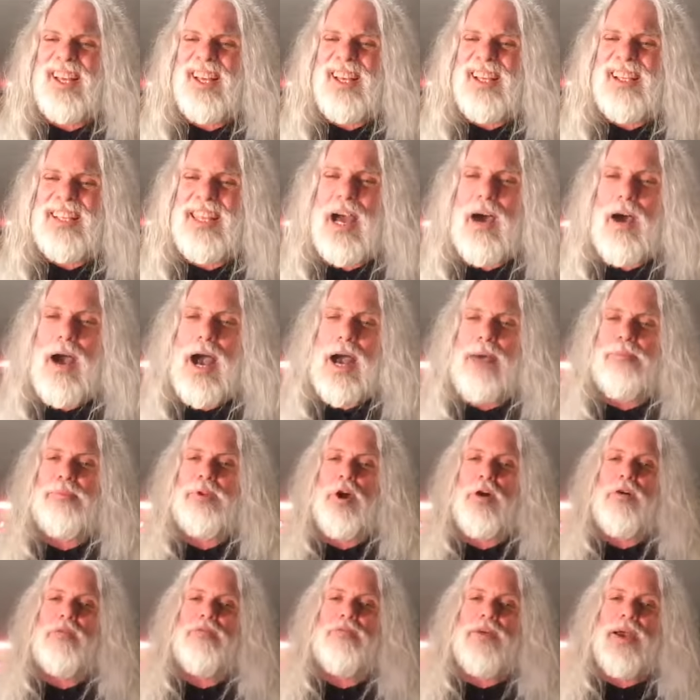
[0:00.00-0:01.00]
Now, I'm
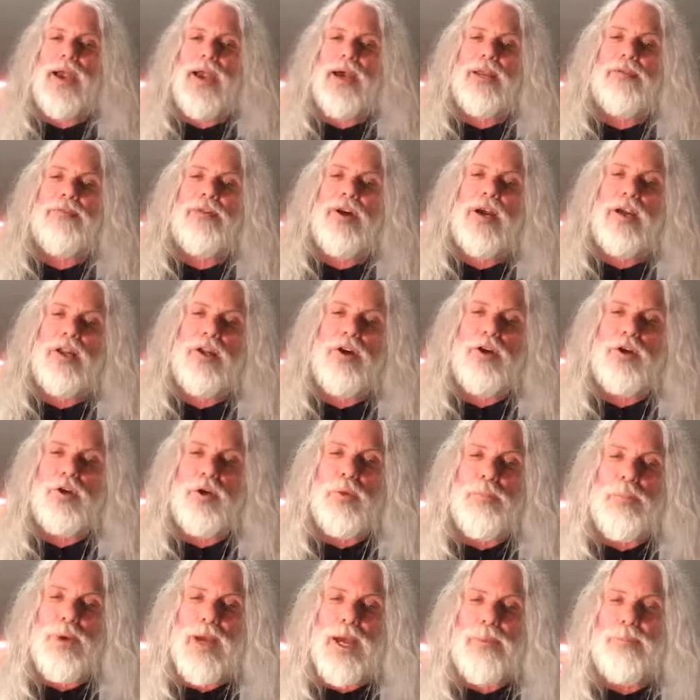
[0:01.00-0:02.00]
no fan of our local
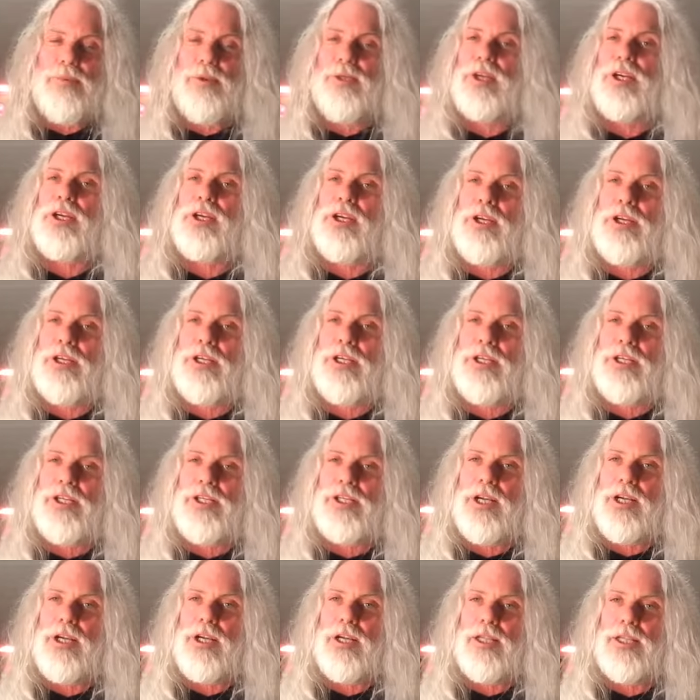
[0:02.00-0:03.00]
paper, the
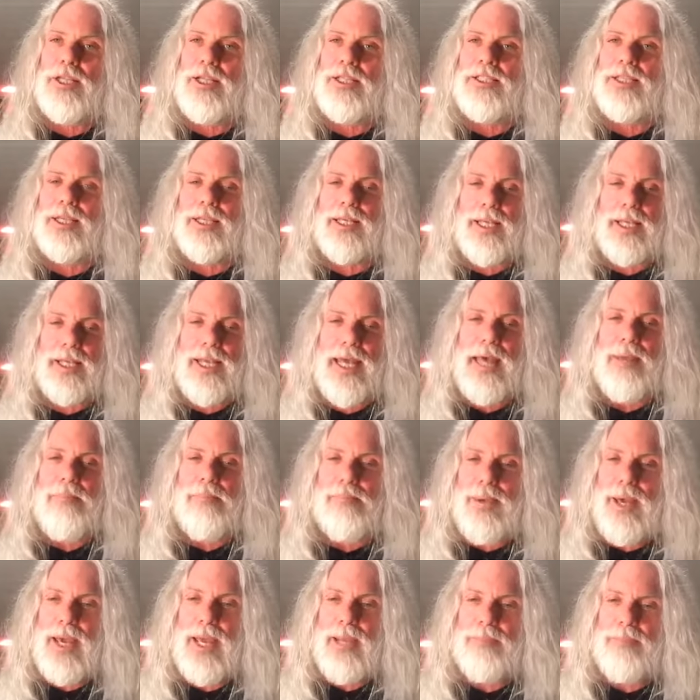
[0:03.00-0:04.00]
Courier-Journal. It's a Gannett
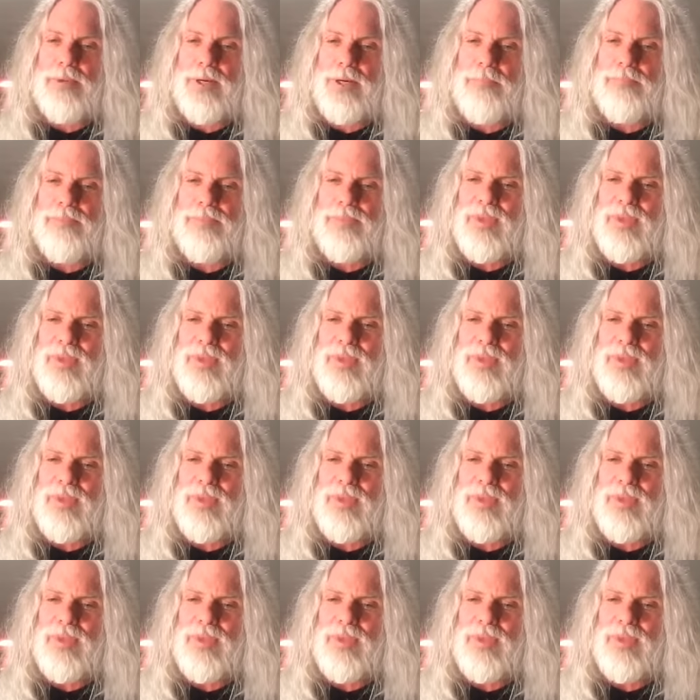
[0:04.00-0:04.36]
paper.